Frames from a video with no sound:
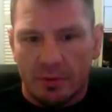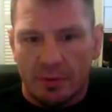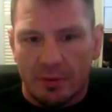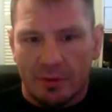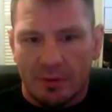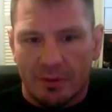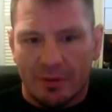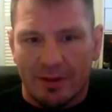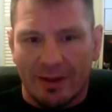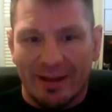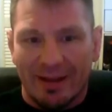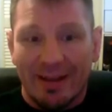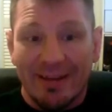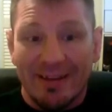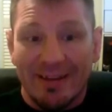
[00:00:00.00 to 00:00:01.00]
All right.
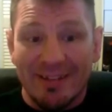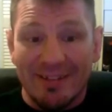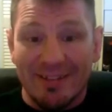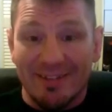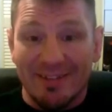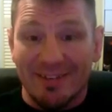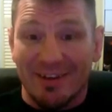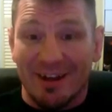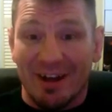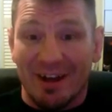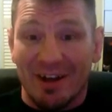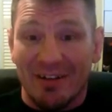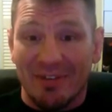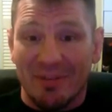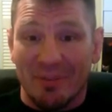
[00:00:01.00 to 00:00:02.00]
This is an
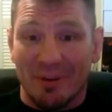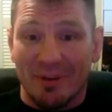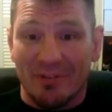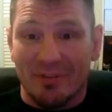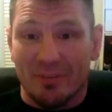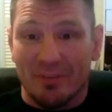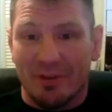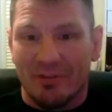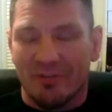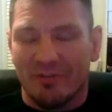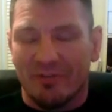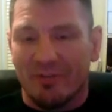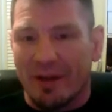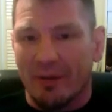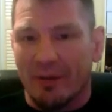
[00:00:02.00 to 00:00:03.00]
awesome, awesome, awesome
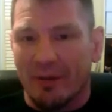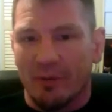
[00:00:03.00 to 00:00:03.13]
fight.